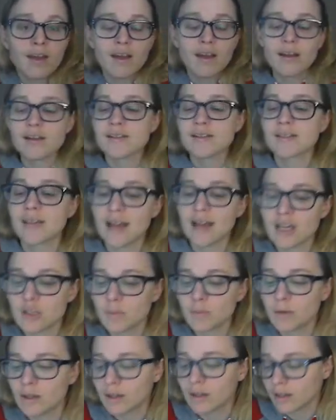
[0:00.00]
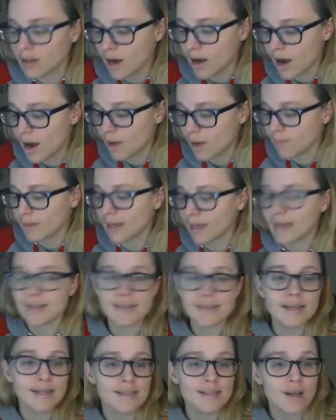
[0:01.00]
sketchbook. Like I
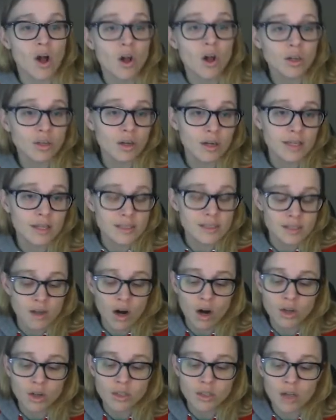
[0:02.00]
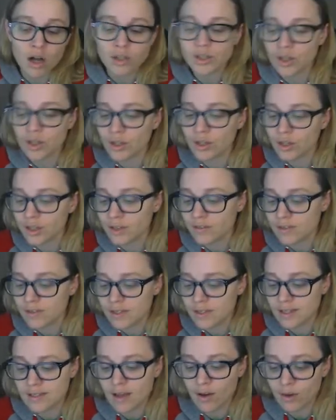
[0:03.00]
said, it's an art alternative
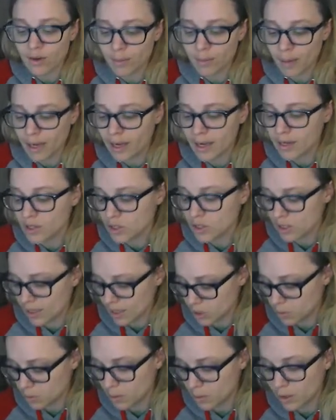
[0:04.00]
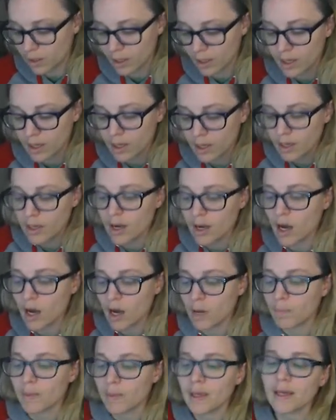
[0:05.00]
600-page sketchbook.
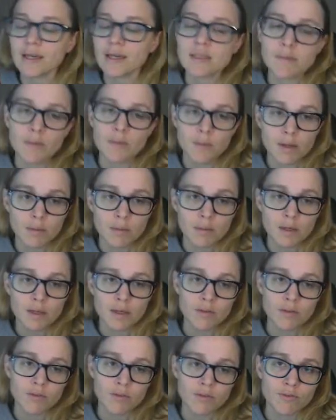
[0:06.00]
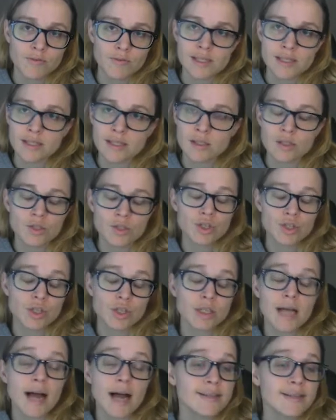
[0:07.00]
It has been with me since
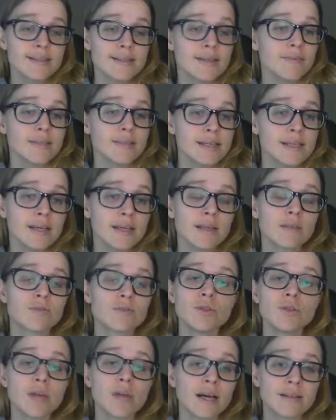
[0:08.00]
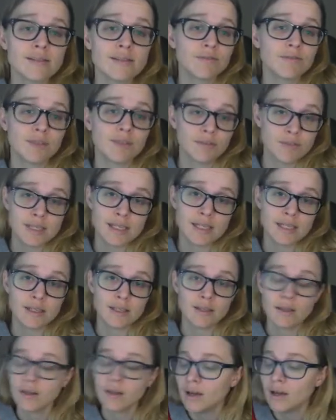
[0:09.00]
July 17th of
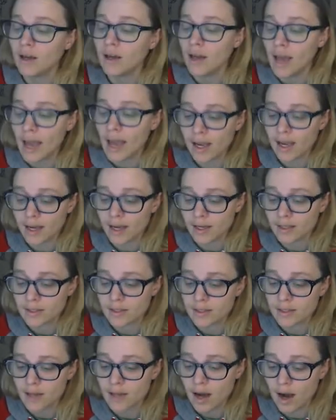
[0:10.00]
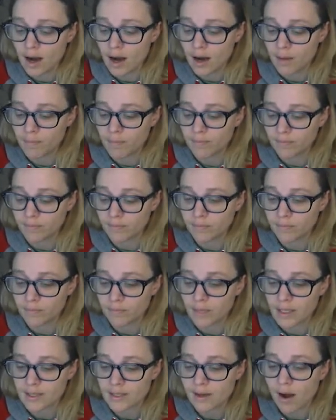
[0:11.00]
2015, and
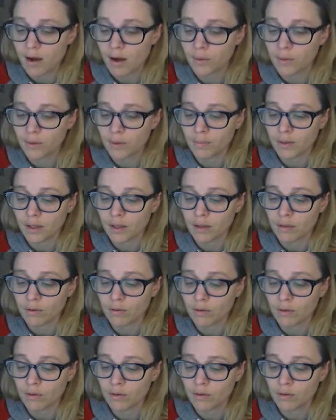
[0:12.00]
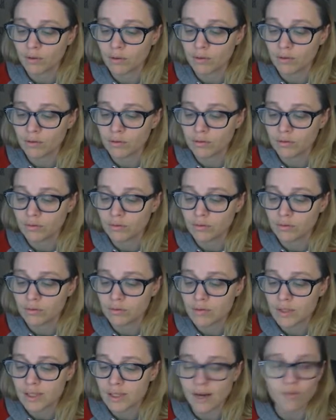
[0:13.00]
it's gone with me through
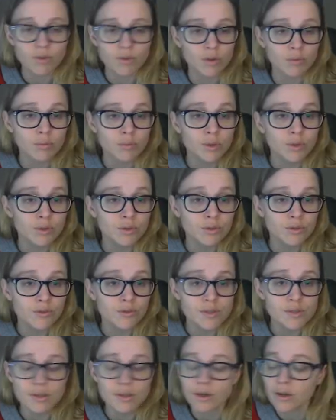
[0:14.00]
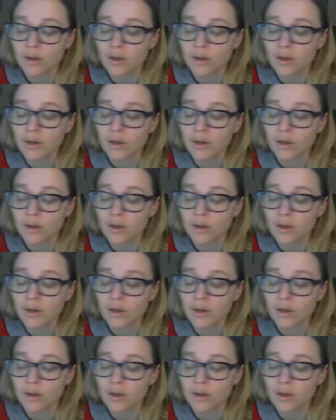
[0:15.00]
several moves,